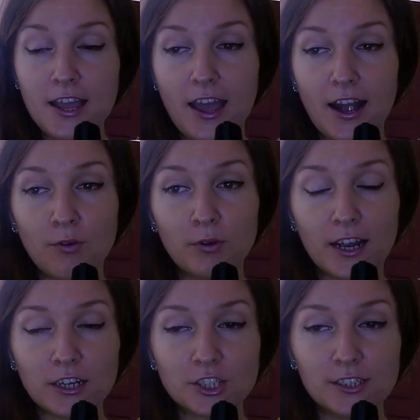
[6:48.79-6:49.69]
And I would
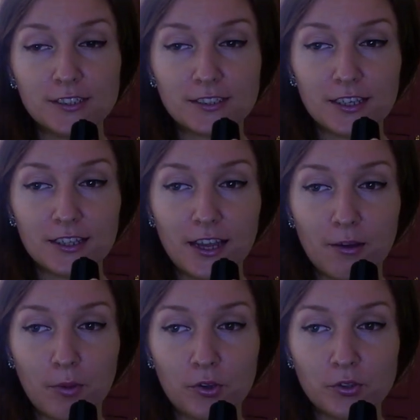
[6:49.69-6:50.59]
actually say that
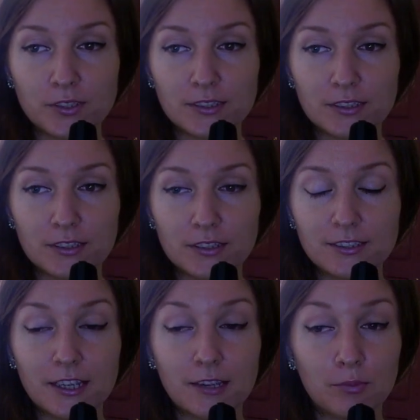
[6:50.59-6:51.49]
about the
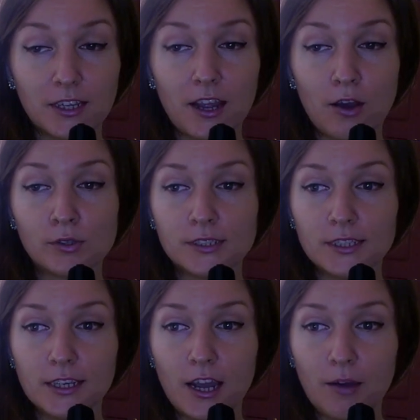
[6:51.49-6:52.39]
same thing I would
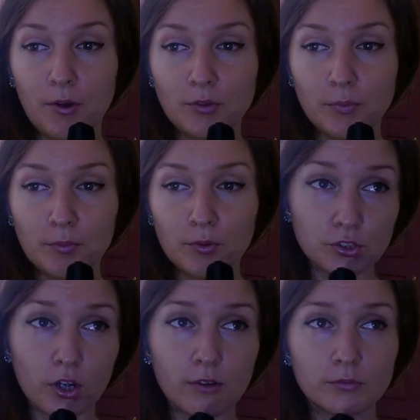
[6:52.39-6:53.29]
say about people who
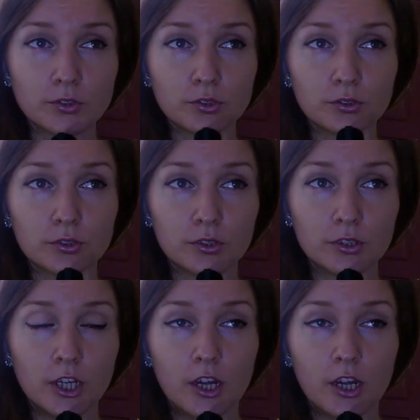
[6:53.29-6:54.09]
come to